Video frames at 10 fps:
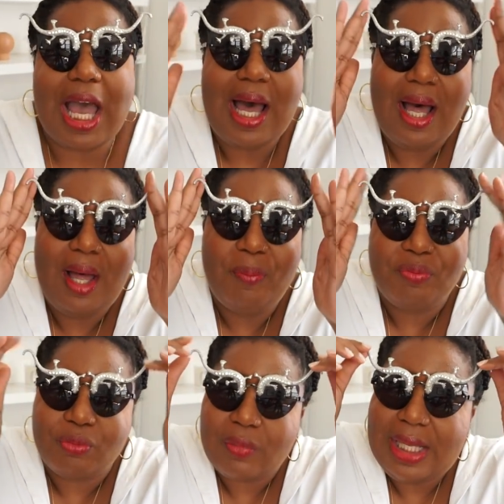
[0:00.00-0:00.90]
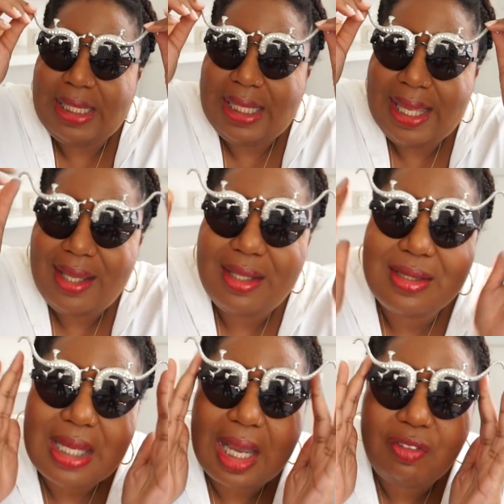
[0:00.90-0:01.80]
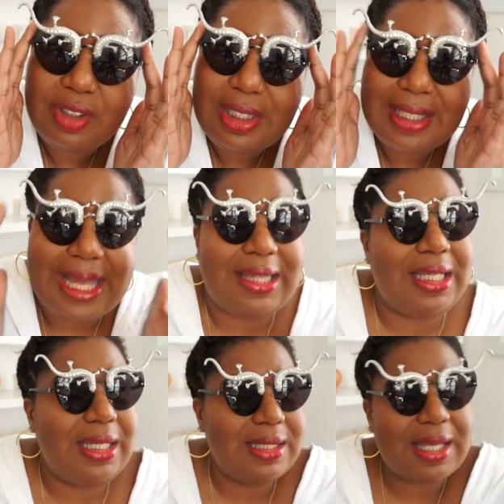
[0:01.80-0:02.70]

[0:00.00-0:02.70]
um, in the end, I really like these